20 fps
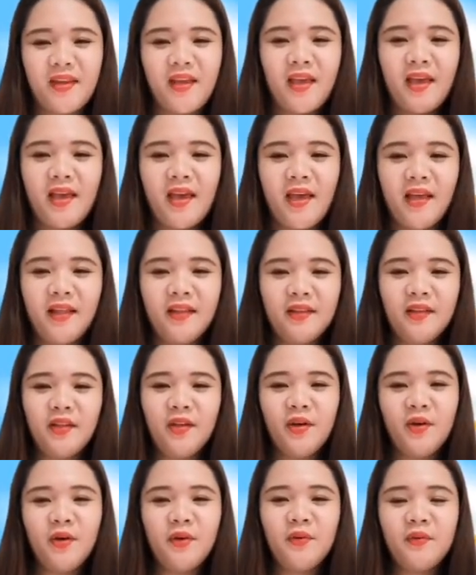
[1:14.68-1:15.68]

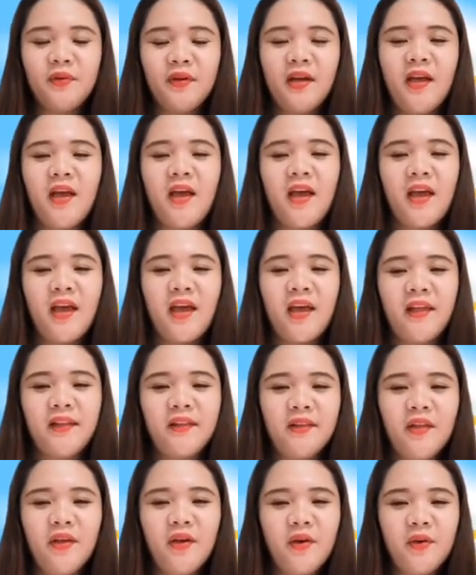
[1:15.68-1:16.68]
Hello,
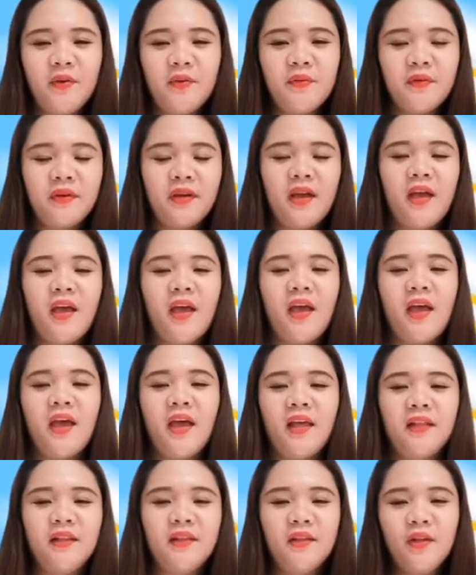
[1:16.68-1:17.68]
hello,
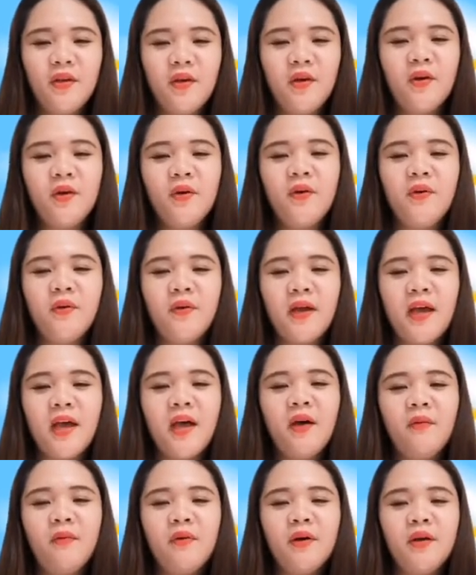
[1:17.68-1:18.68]
hello,
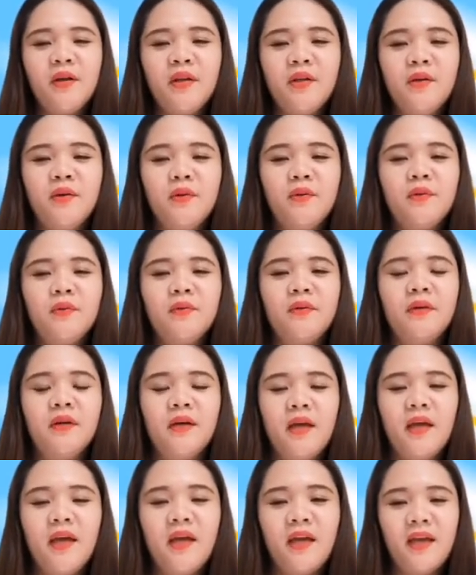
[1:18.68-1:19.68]
how are you?
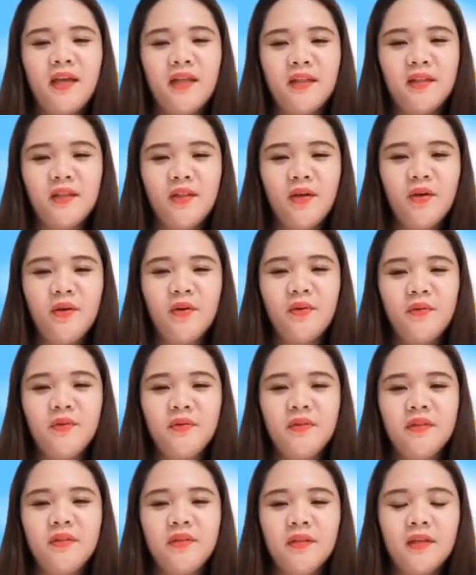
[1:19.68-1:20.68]
Hello,
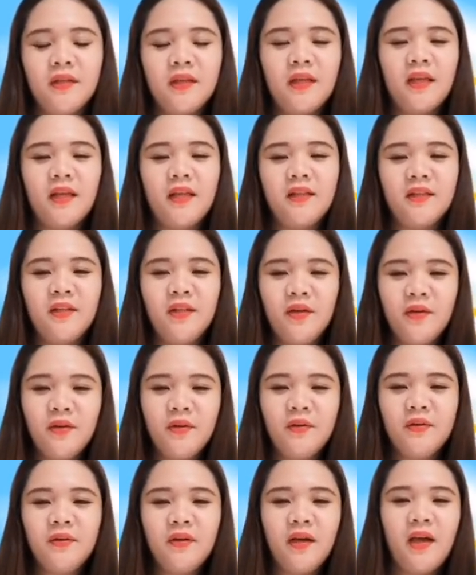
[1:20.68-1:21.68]

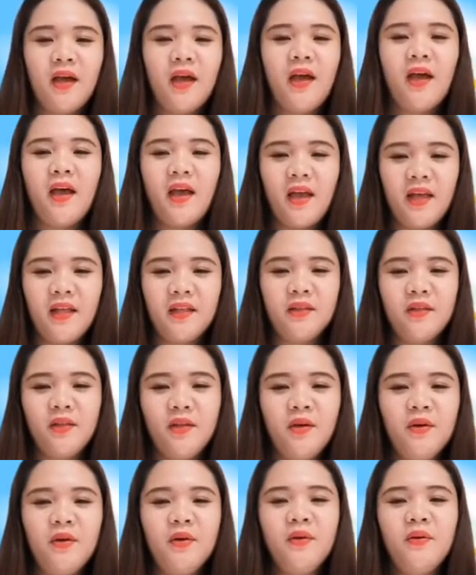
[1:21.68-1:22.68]
hello,
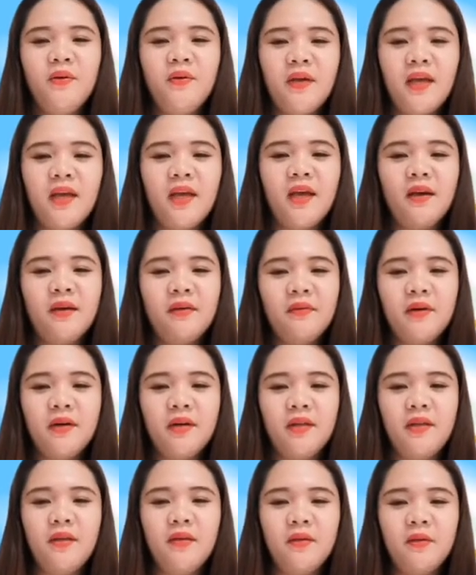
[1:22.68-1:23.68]
hello, how are
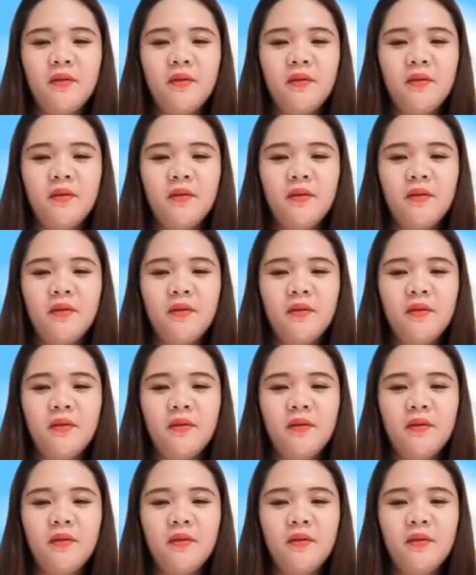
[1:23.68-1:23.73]
you?